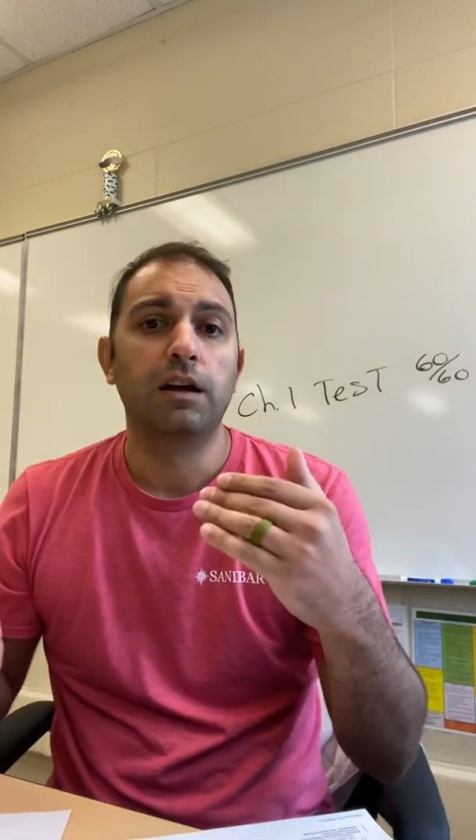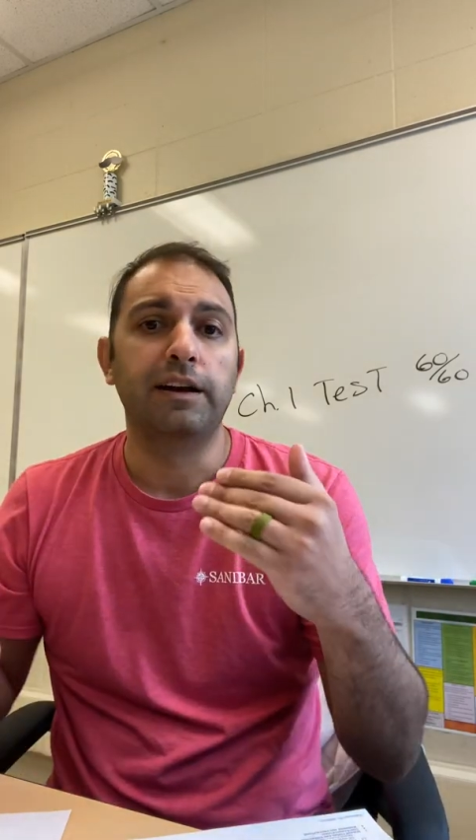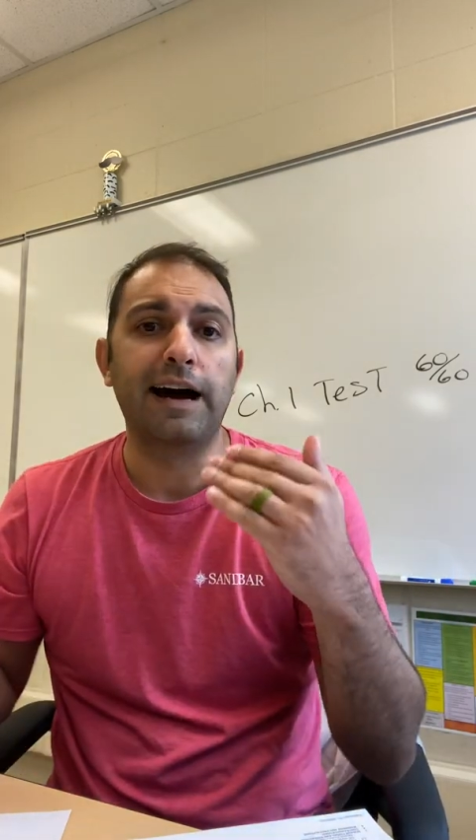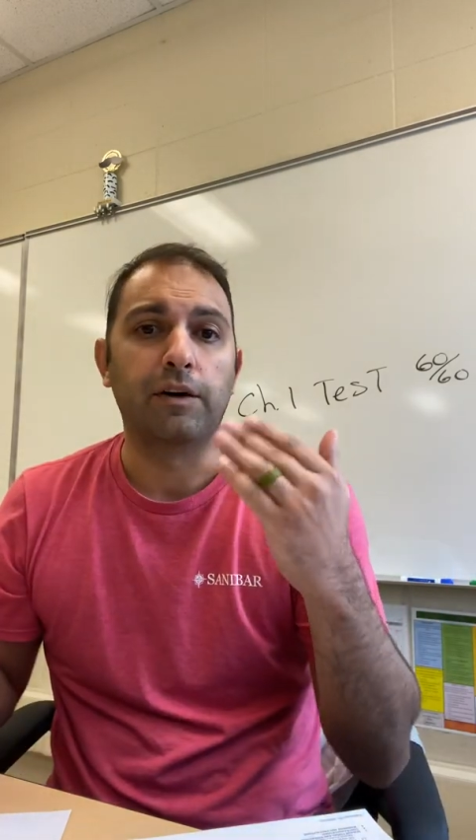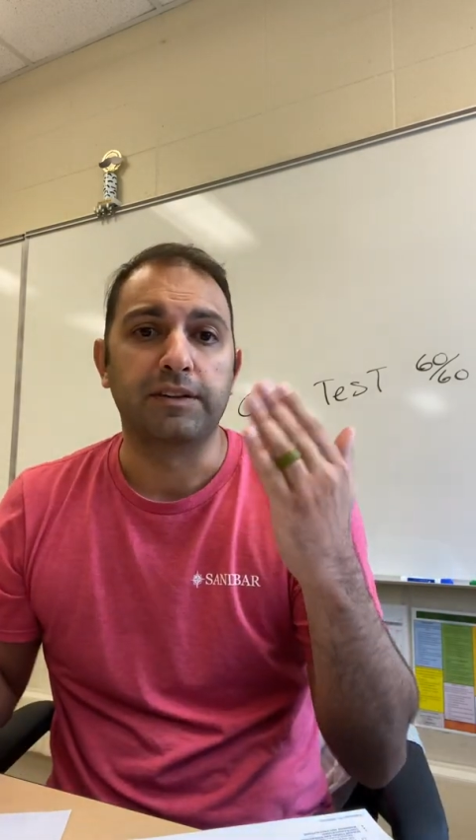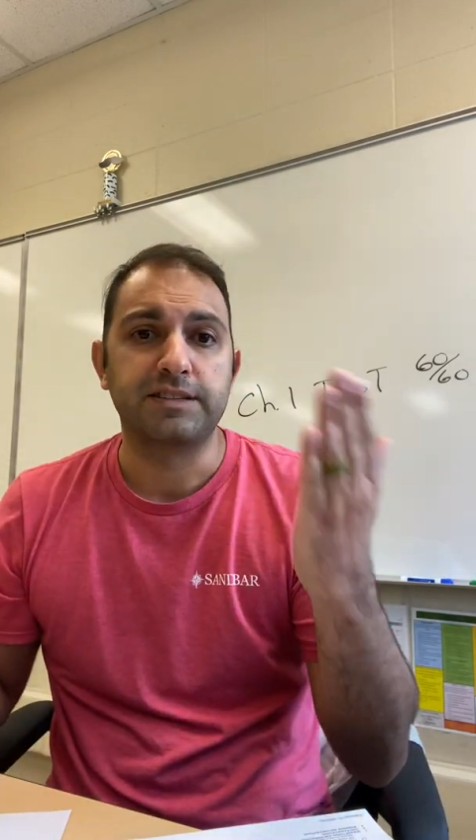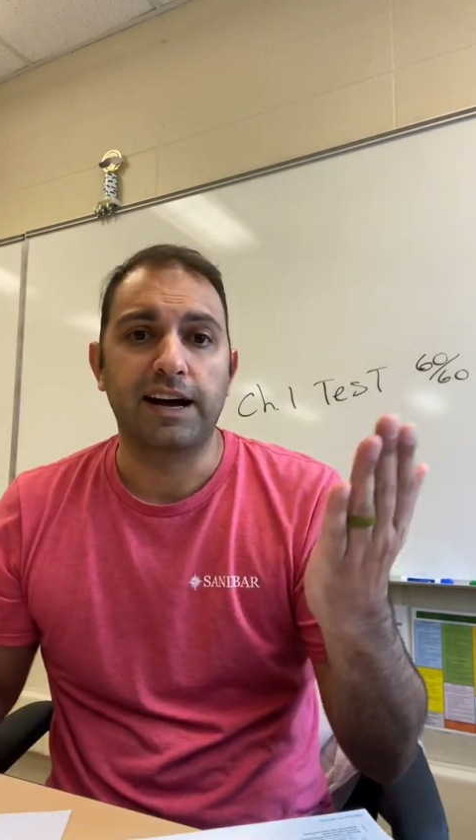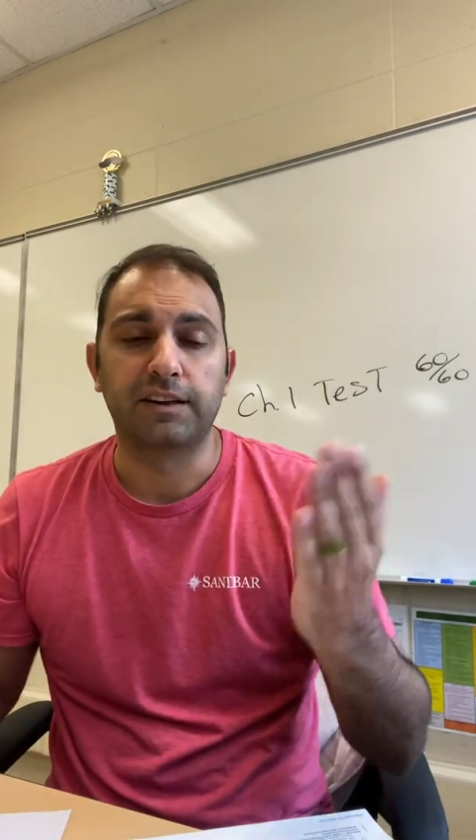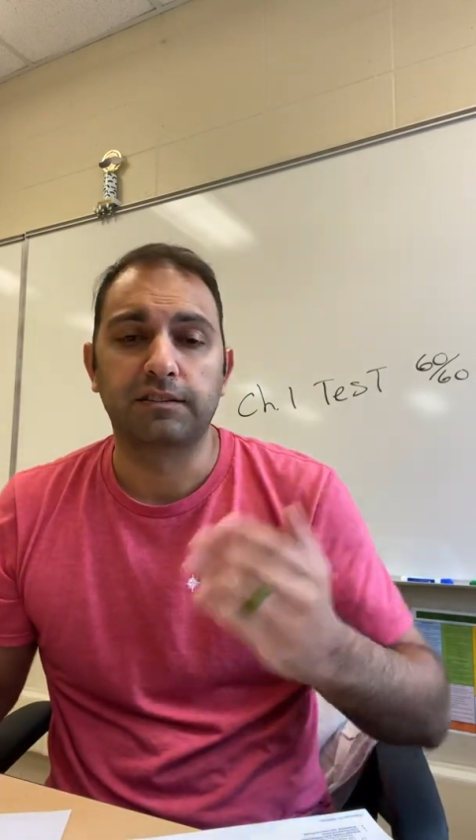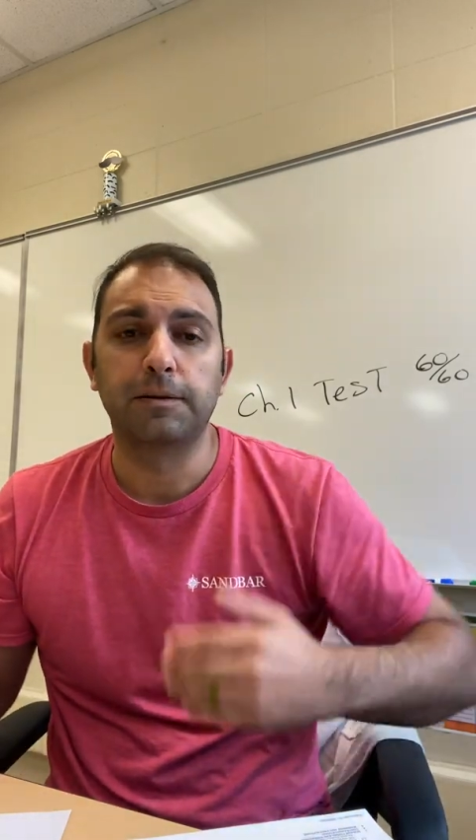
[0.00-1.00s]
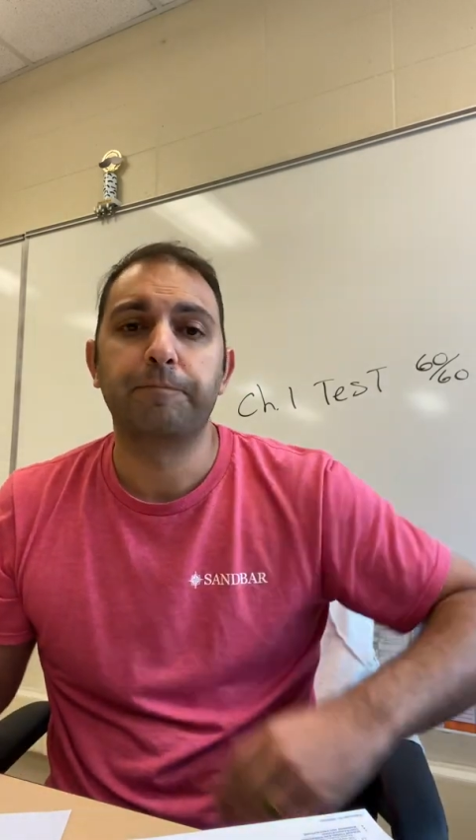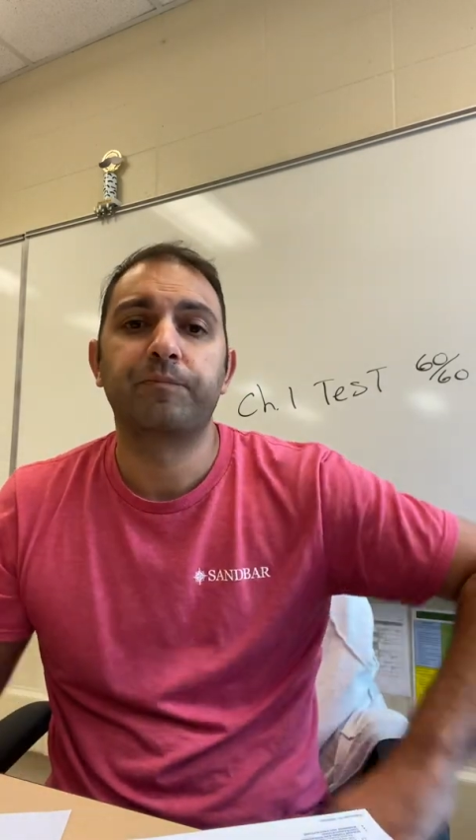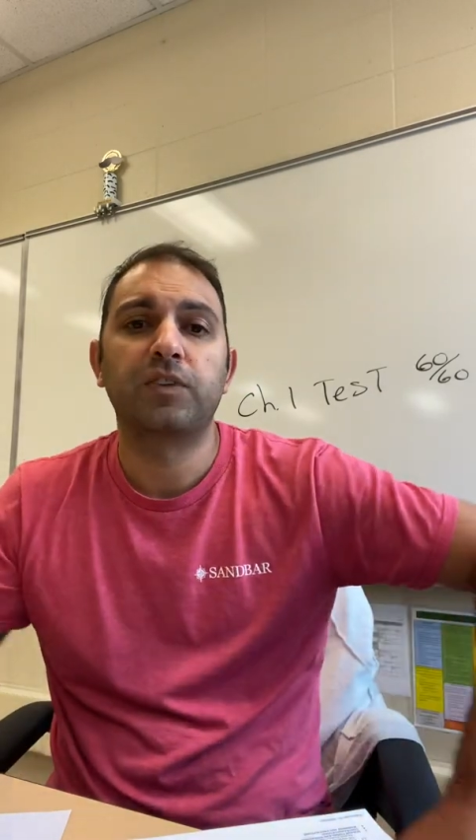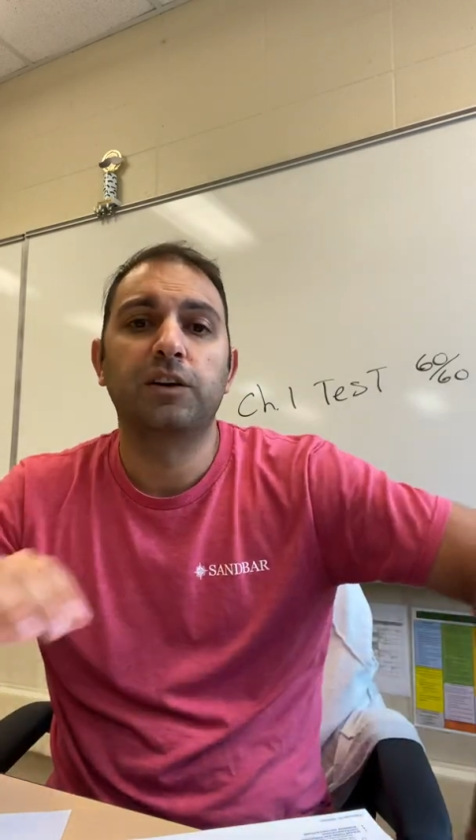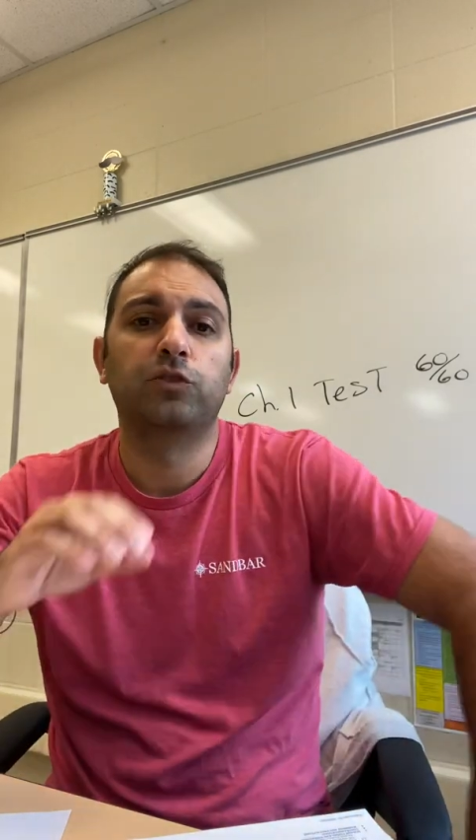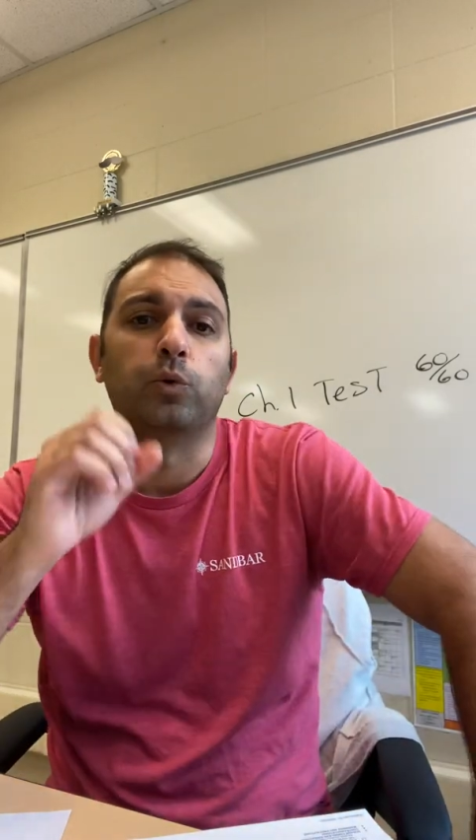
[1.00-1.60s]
Now the test. So